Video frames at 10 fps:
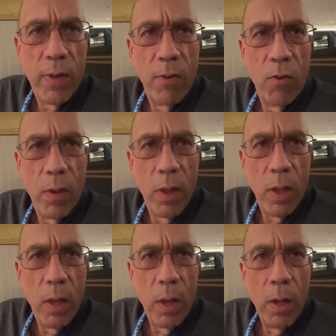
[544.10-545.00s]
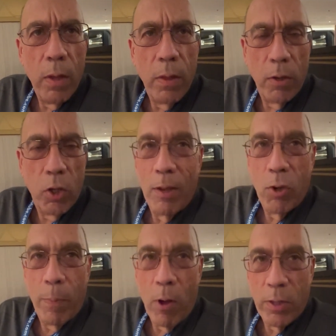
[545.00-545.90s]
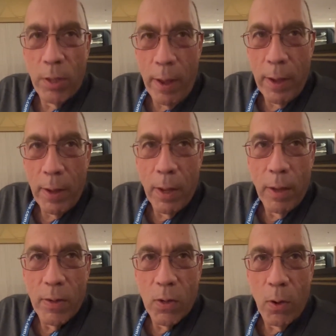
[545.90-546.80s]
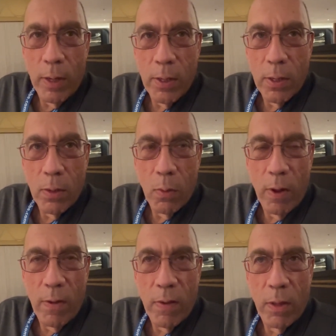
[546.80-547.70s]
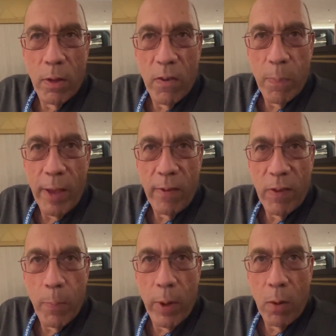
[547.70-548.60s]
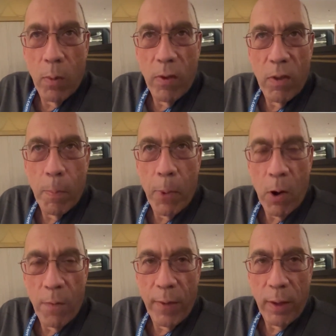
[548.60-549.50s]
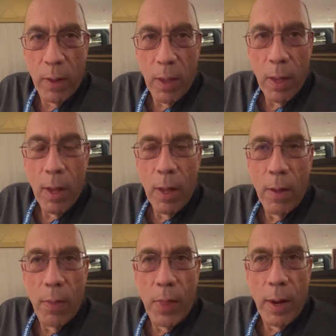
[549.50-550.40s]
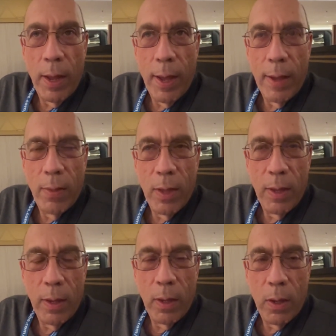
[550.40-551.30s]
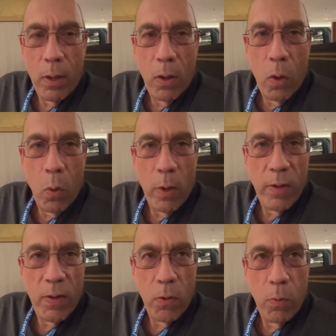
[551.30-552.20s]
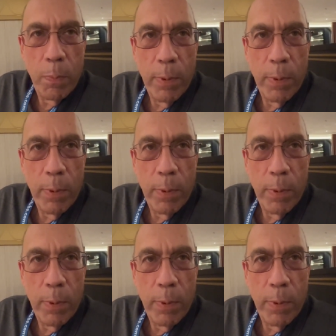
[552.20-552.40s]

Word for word: that? It was a chipotle. The chipotle sauce was a little spicy, but it was perfect. Then I had the corn soup.